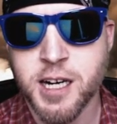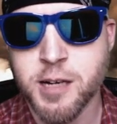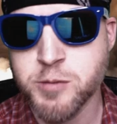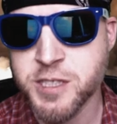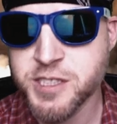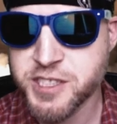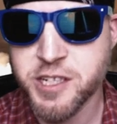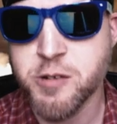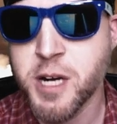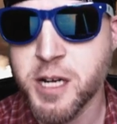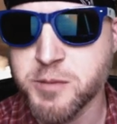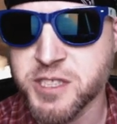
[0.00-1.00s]
I'm going to share
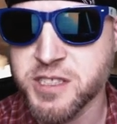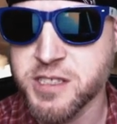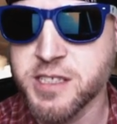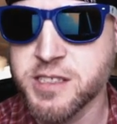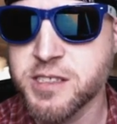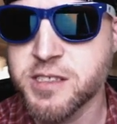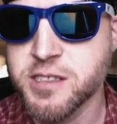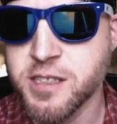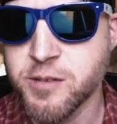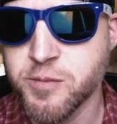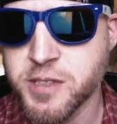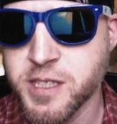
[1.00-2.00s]
my mistakes,
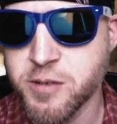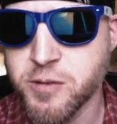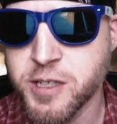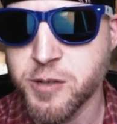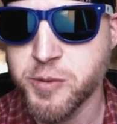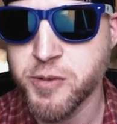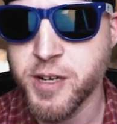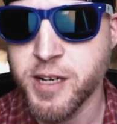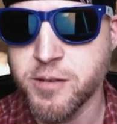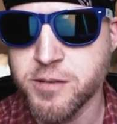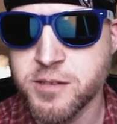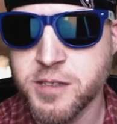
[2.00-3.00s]
and hopefully that will help you
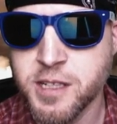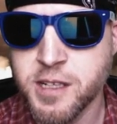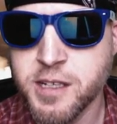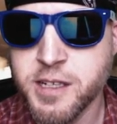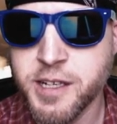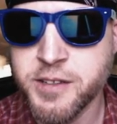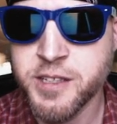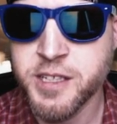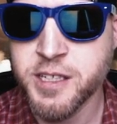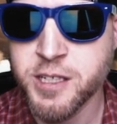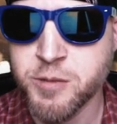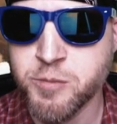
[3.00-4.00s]
out. And
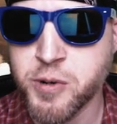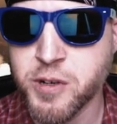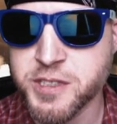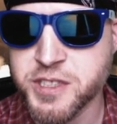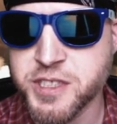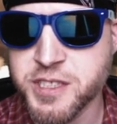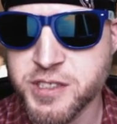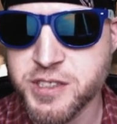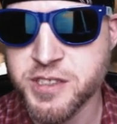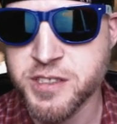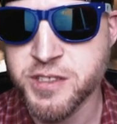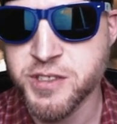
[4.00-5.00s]
then part 6
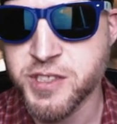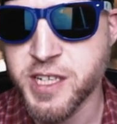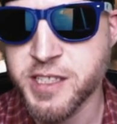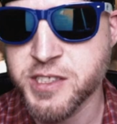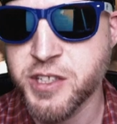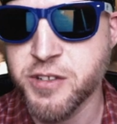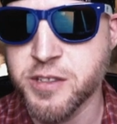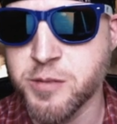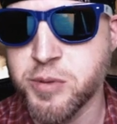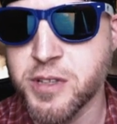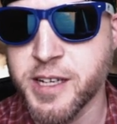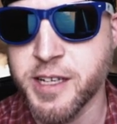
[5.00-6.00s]
is executing the
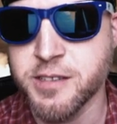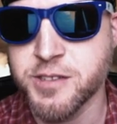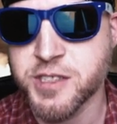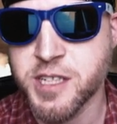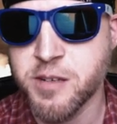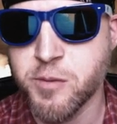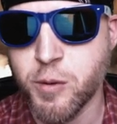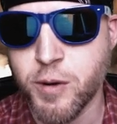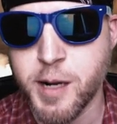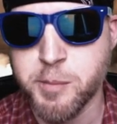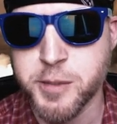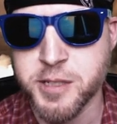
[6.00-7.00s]
plan, just kind of a
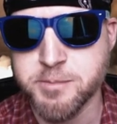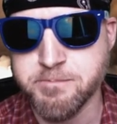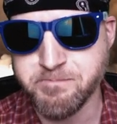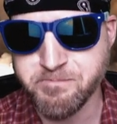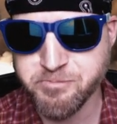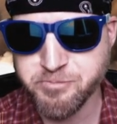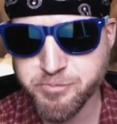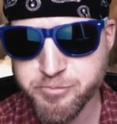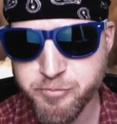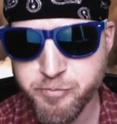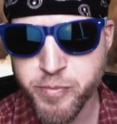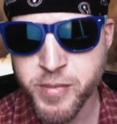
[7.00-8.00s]
wrap up.
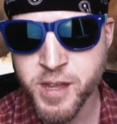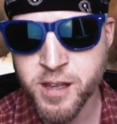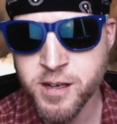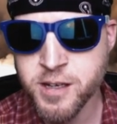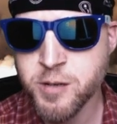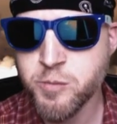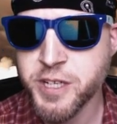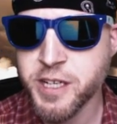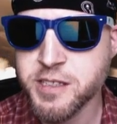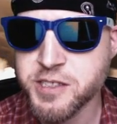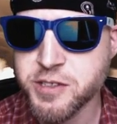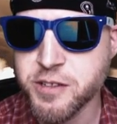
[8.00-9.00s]
But
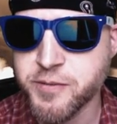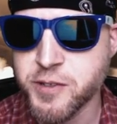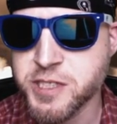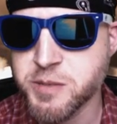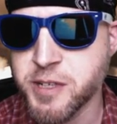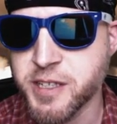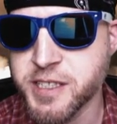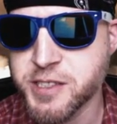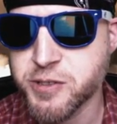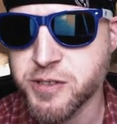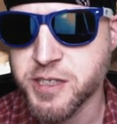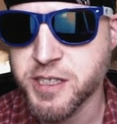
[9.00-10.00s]
yeah, let's talk first about
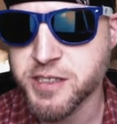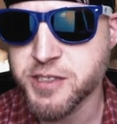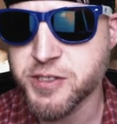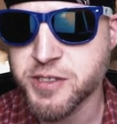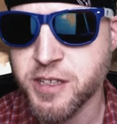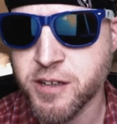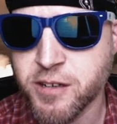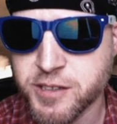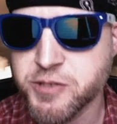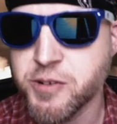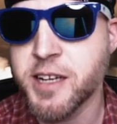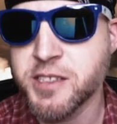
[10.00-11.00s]
introduction or
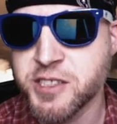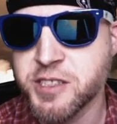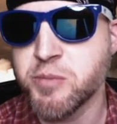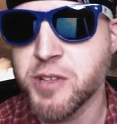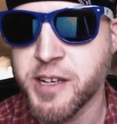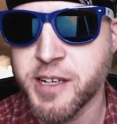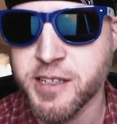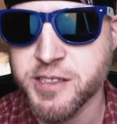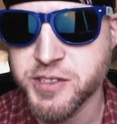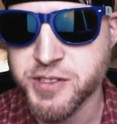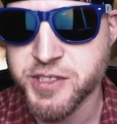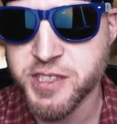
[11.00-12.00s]
strategy and planning, I
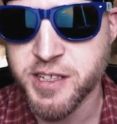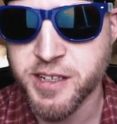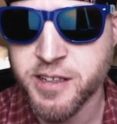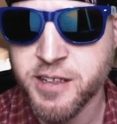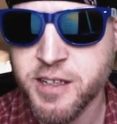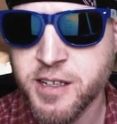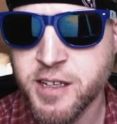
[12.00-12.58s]
should say.